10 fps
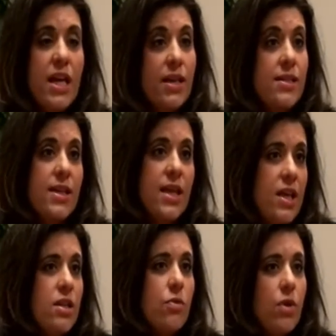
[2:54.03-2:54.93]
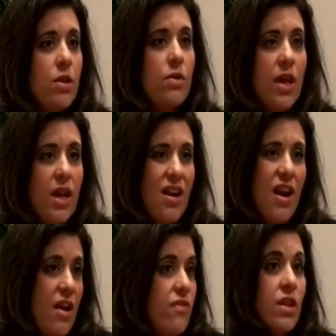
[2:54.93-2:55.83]
is akin to what you get in an
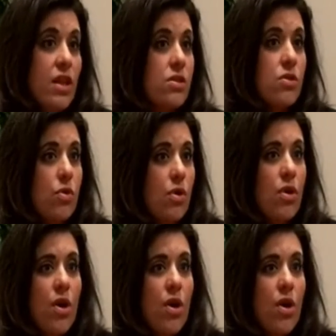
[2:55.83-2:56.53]
Ivy League school